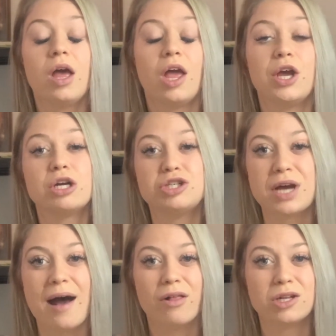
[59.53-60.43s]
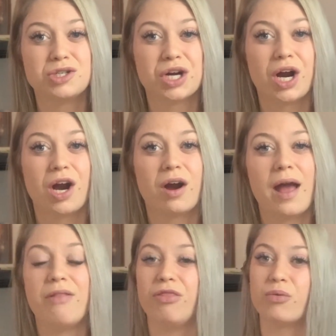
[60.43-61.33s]
your Challenger,
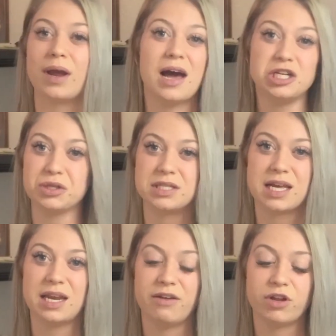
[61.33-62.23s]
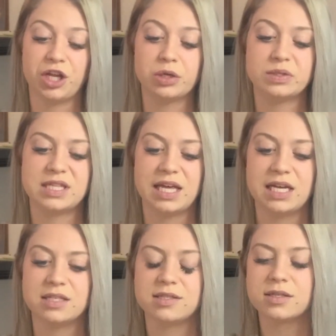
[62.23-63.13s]
and 300s can even use
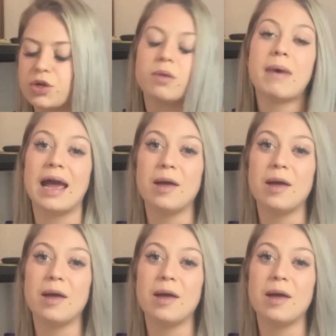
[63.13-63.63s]
these. So in my